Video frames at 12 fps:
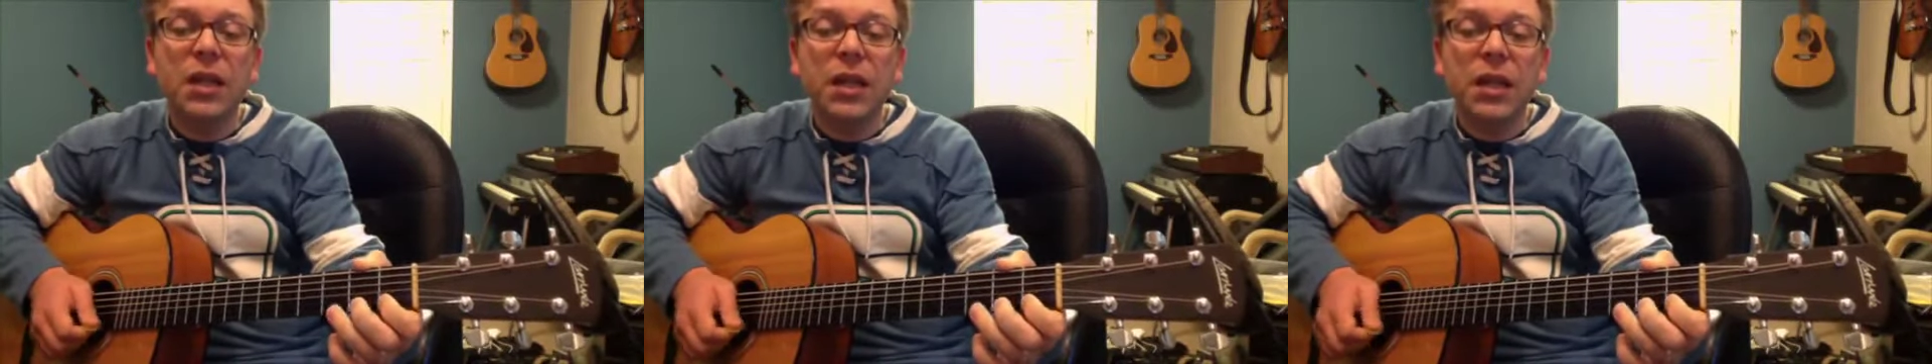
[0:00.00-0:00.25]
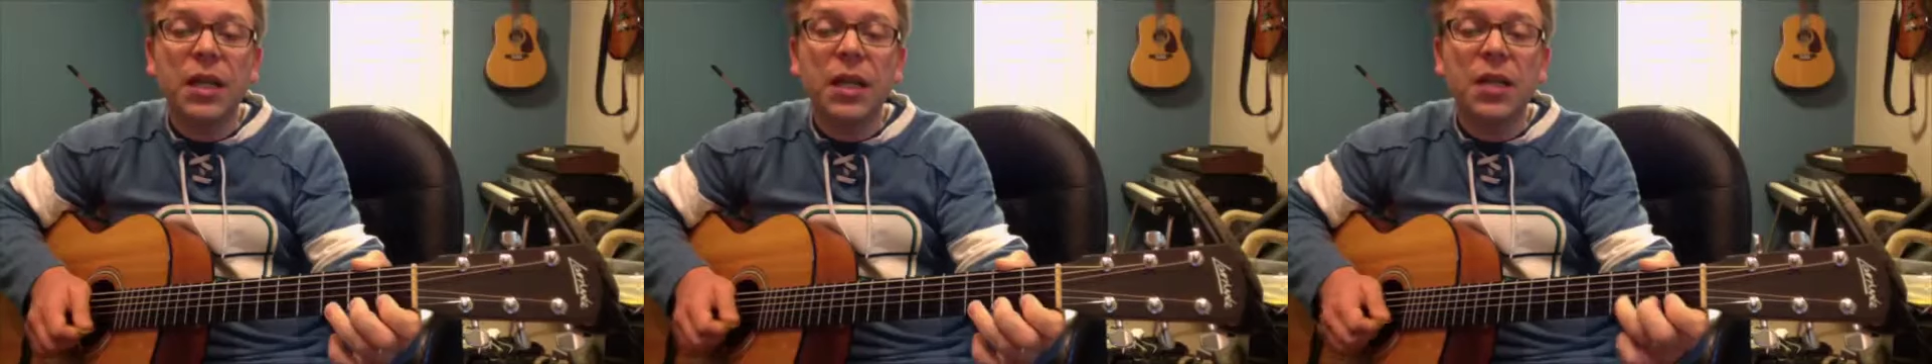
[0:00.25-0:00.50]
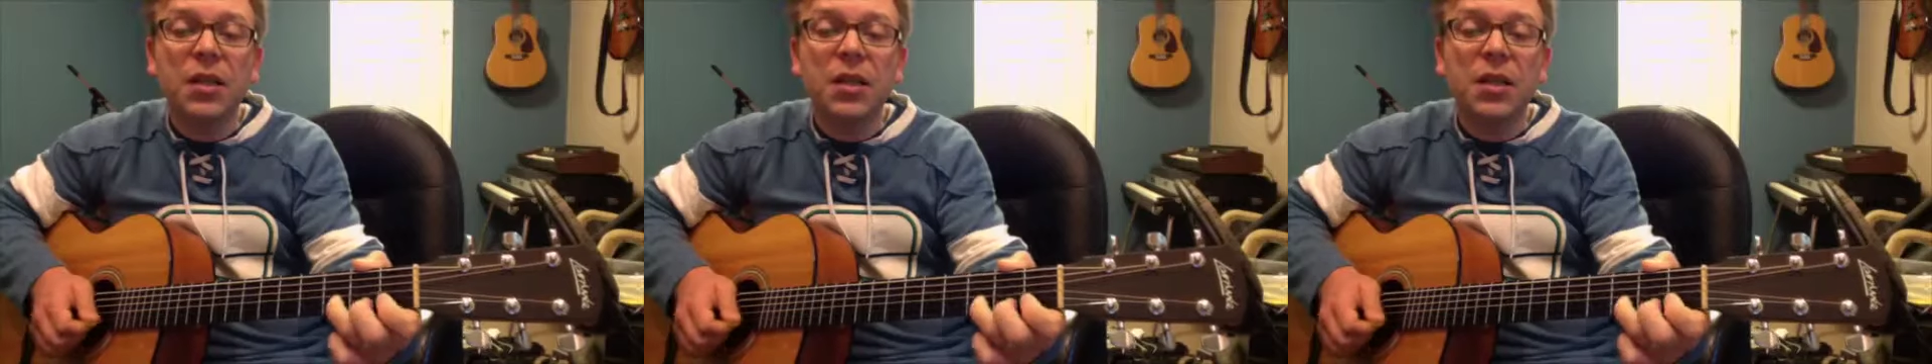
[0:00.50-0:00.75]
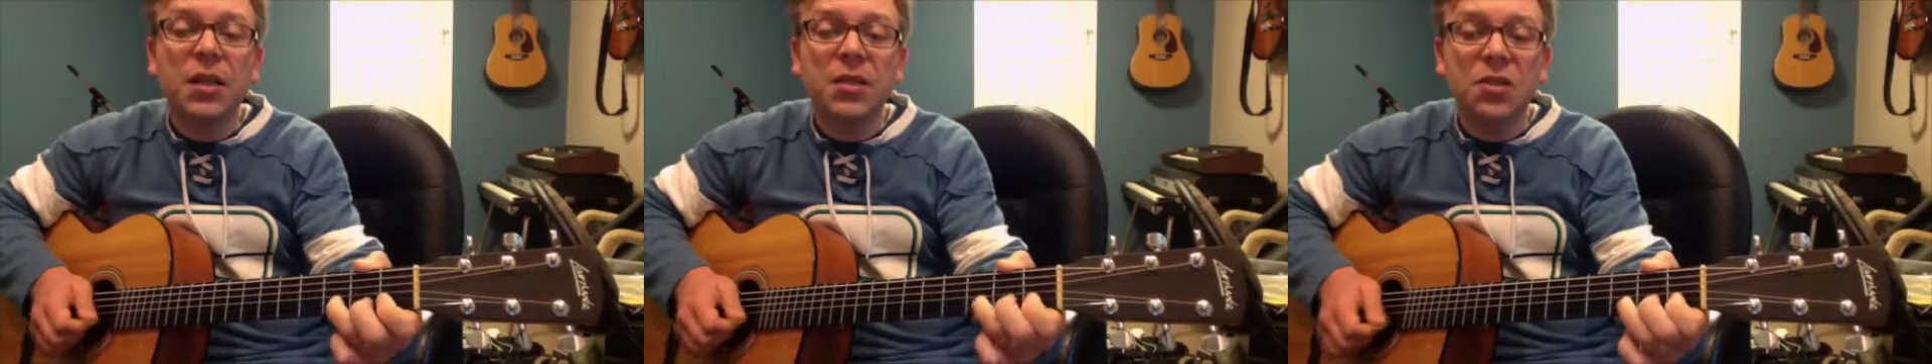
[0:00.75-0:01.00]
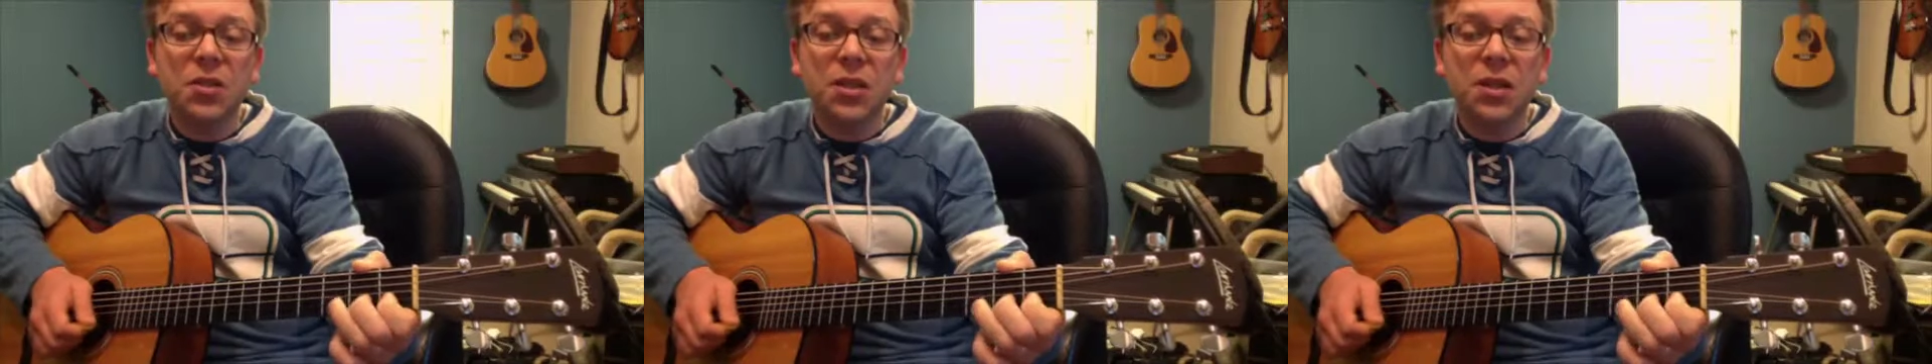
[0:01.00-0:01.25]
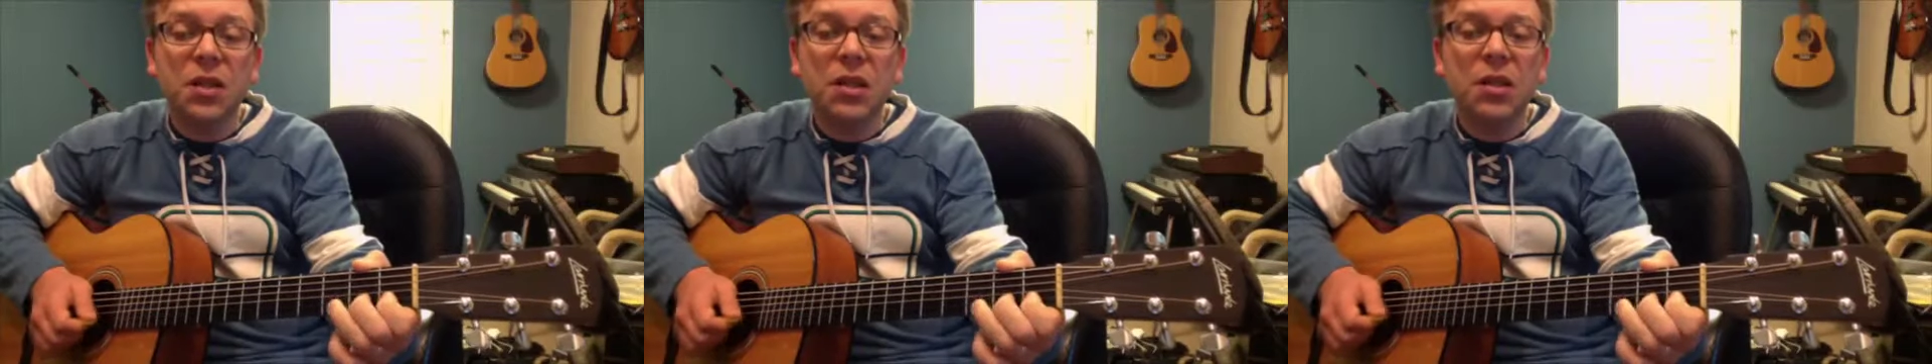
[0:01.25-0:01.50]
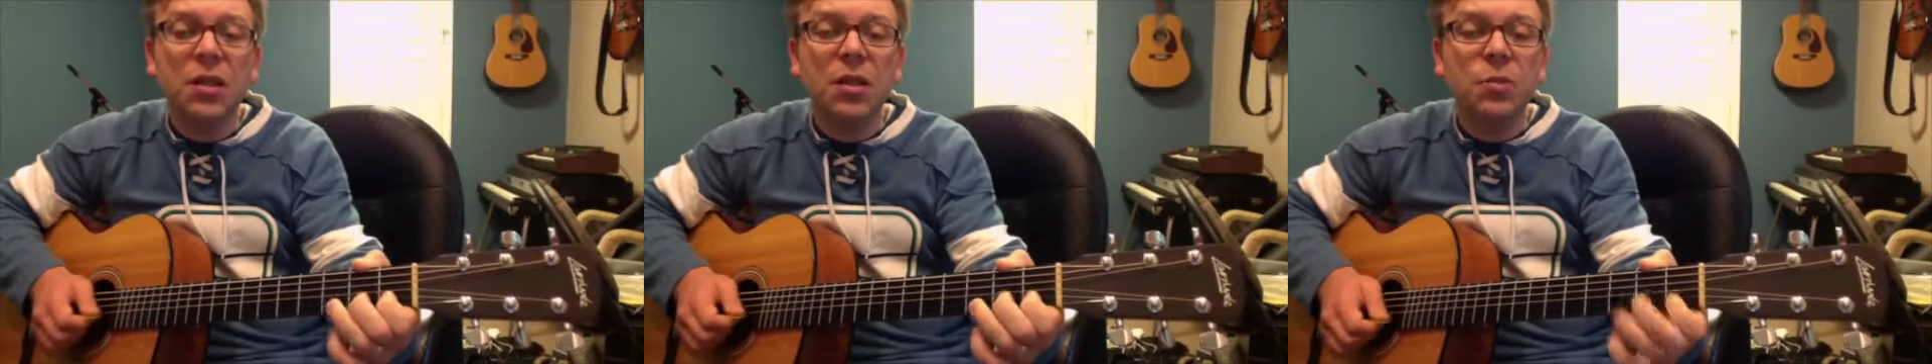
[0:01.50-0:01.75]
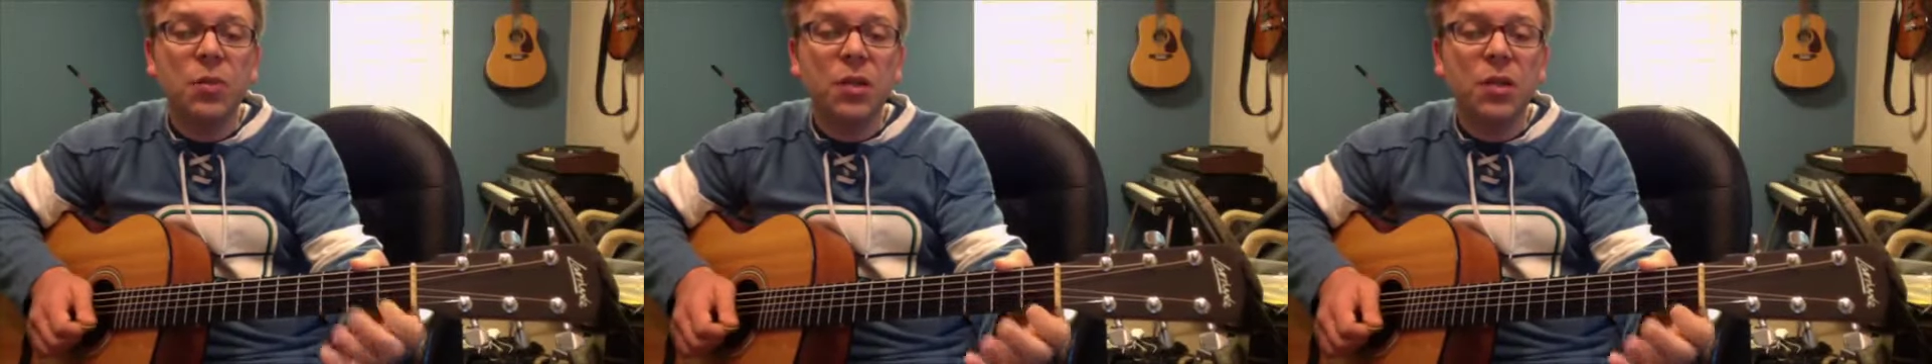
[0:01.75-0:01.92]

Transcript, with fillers: E, D, C, B.